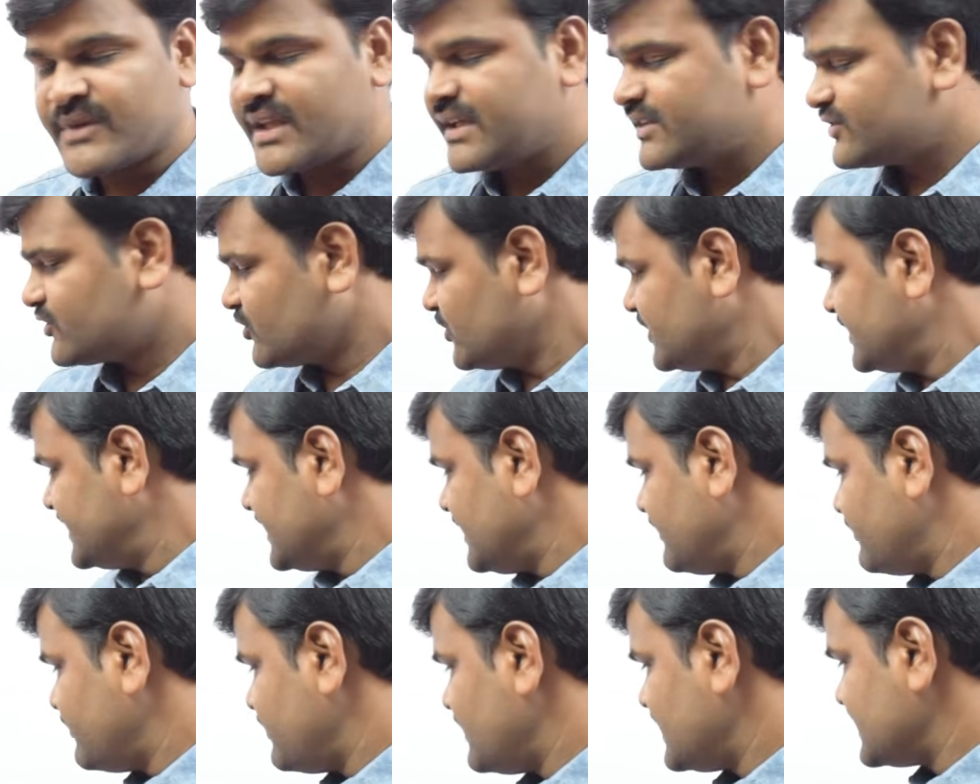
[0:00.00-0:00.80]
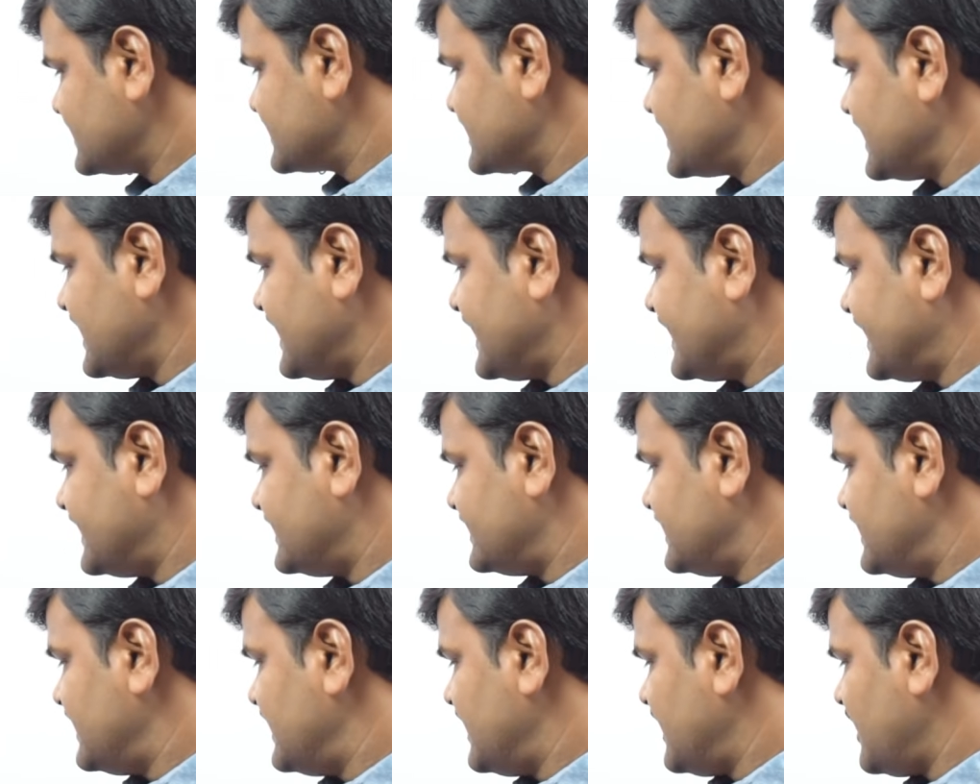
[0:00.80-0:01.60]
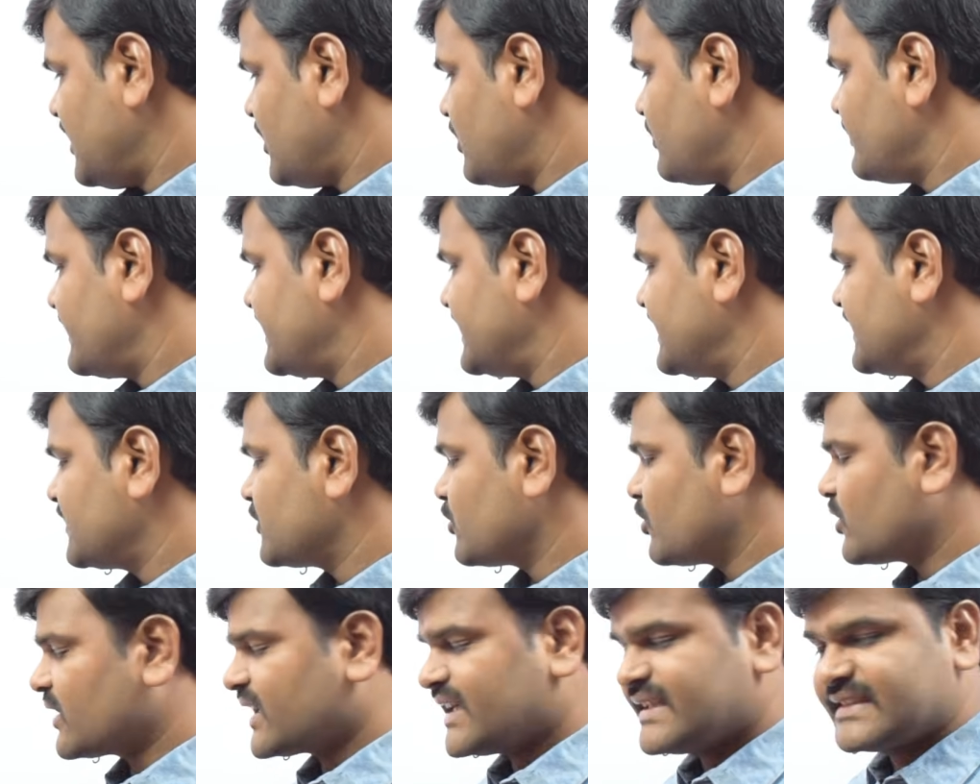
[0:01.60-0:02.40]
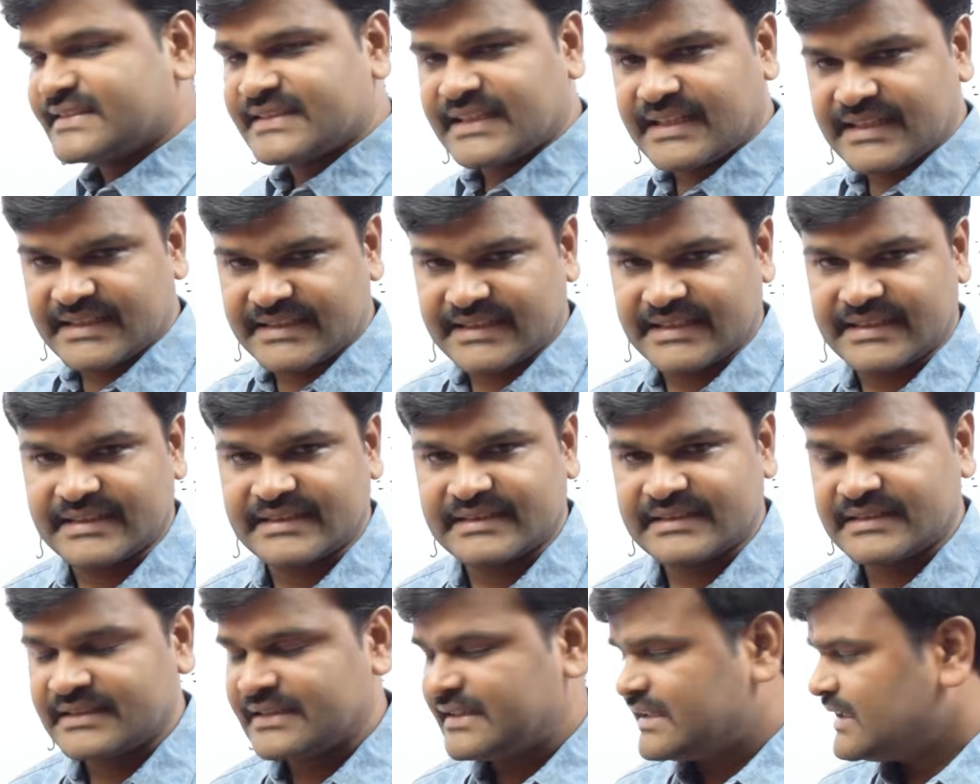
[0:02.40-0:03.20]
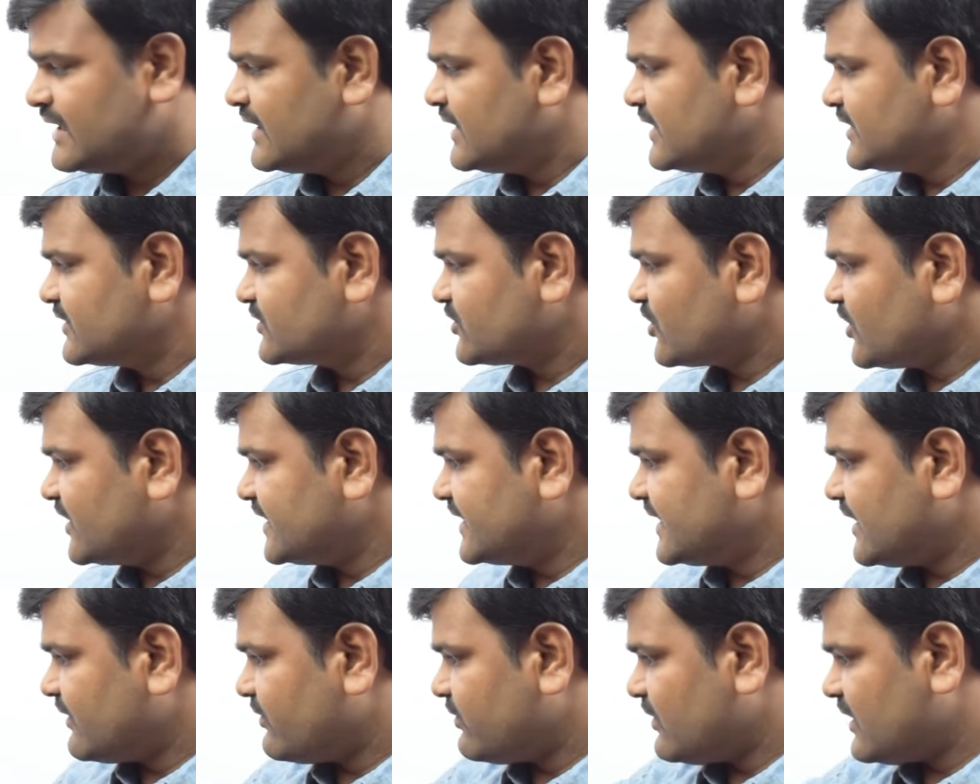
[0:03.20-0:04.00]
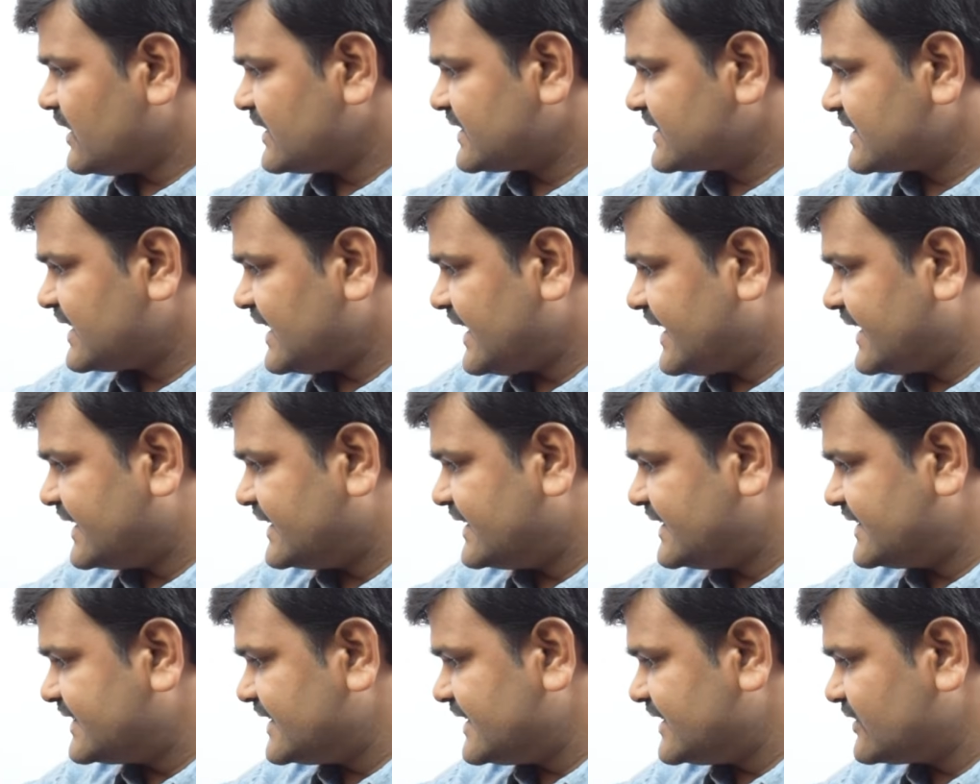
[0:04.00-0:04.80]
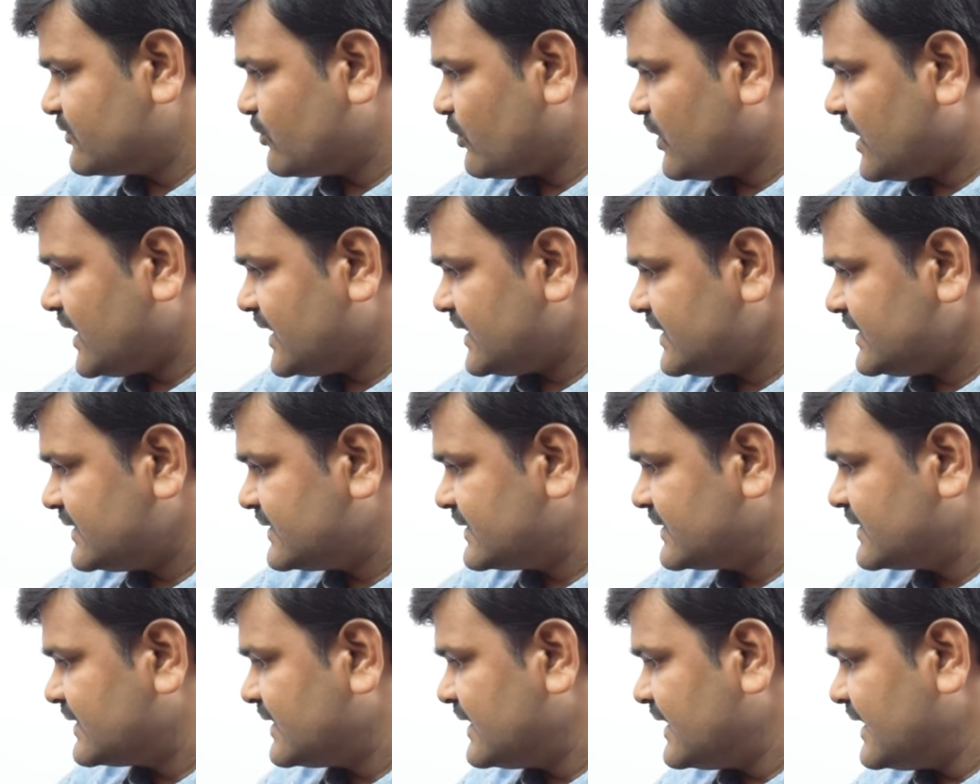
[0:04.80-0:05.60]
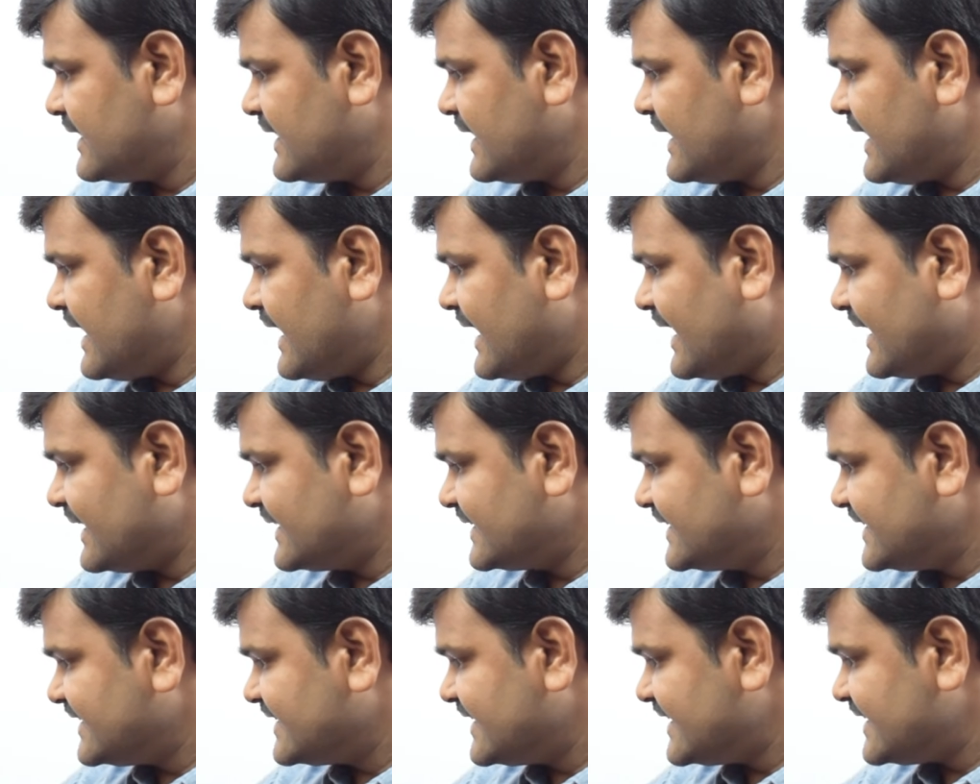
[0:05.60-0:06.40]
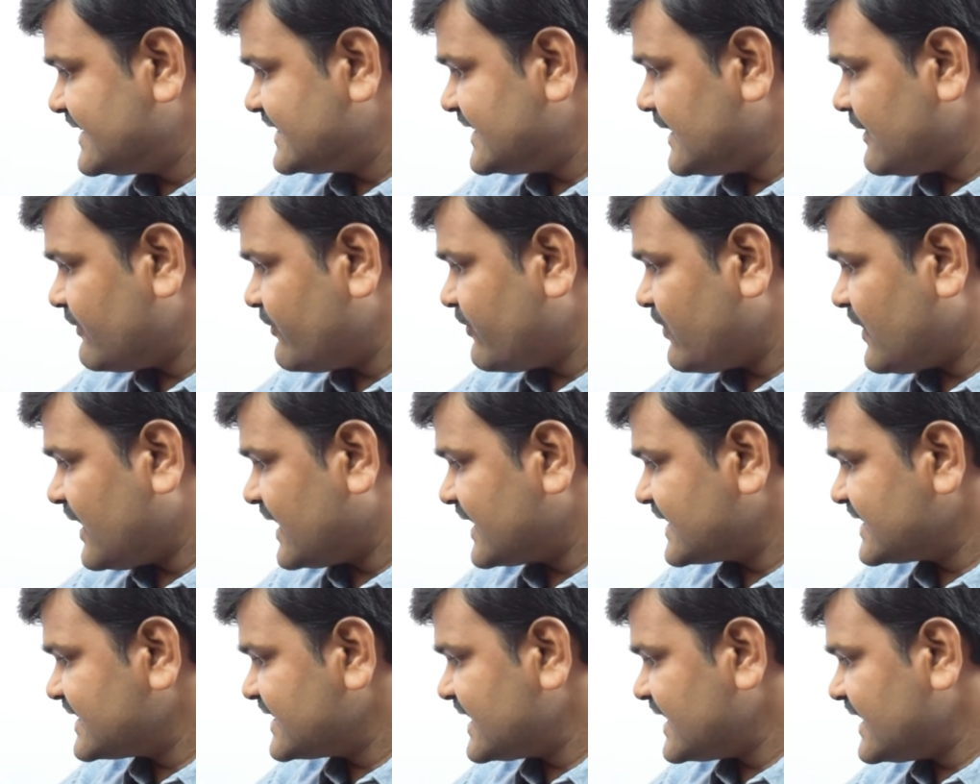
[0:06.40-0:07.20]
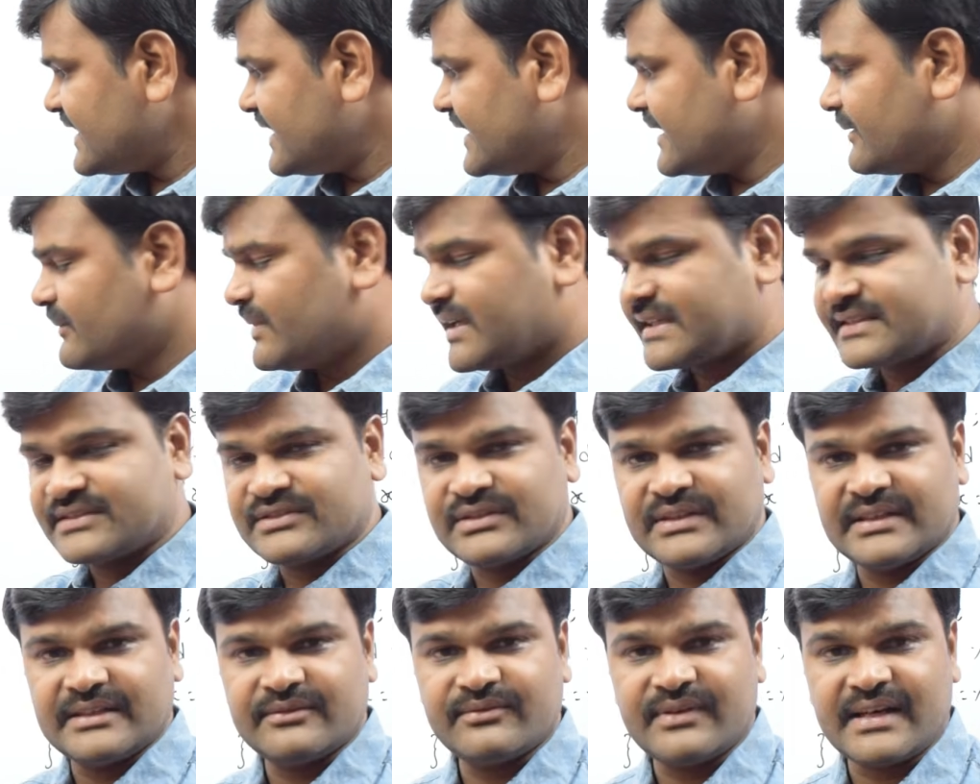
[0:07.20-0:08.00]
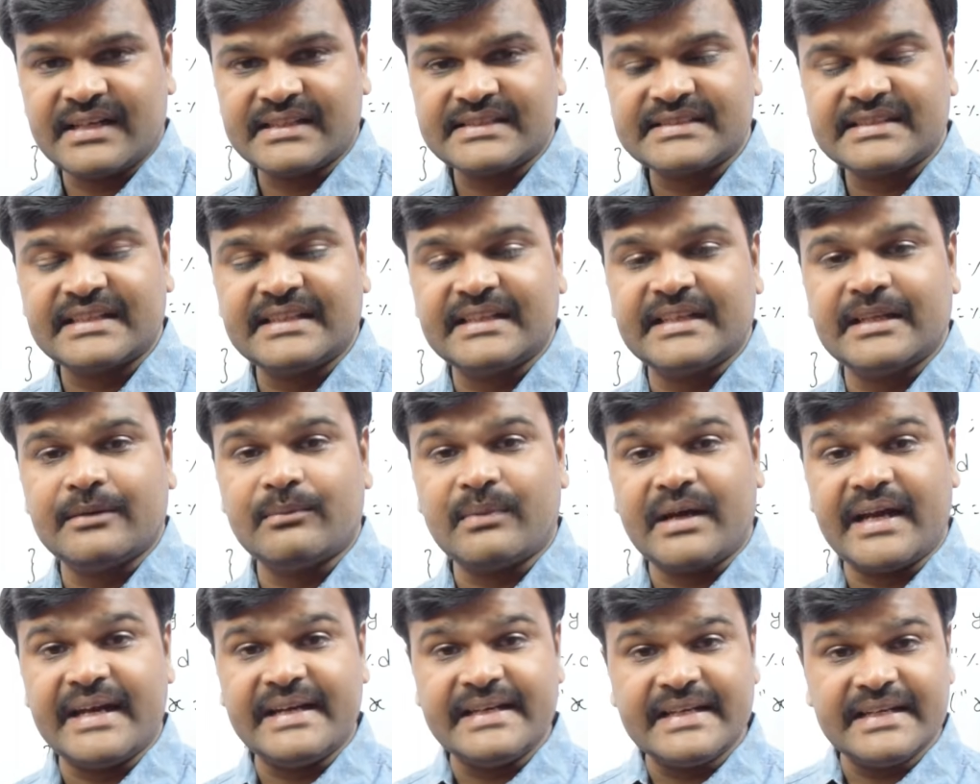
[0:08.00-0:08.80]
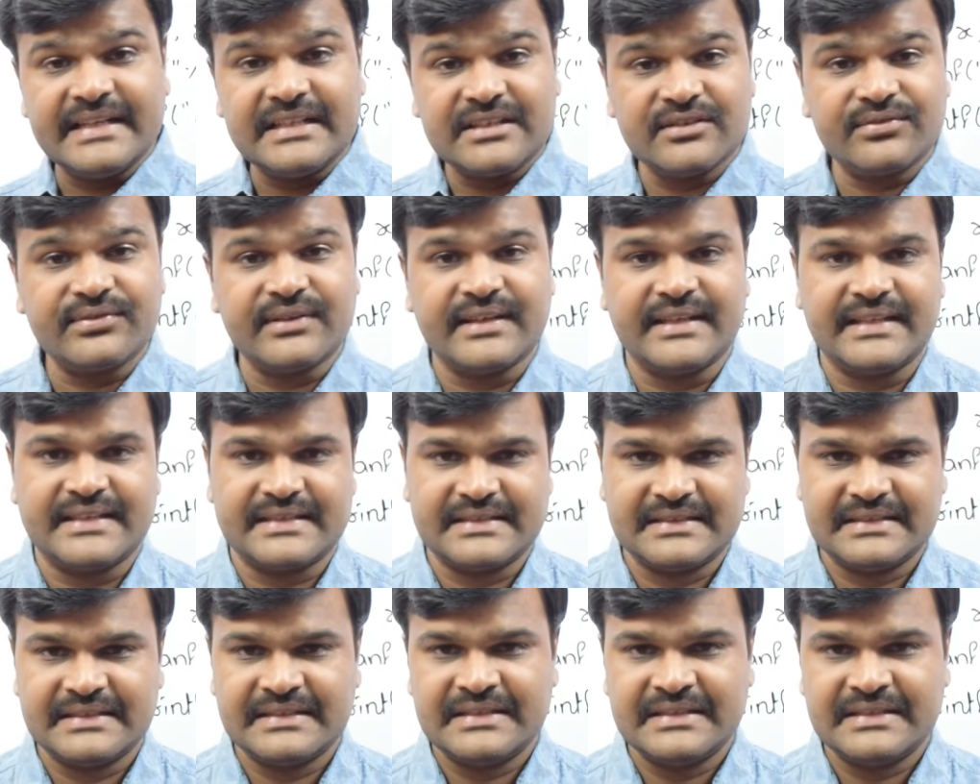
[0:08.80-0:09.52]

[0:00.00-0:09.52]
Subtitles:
So, in the first line how many tokens are there? So, in the first line this is 1 and this is the function name actually, function name identifier.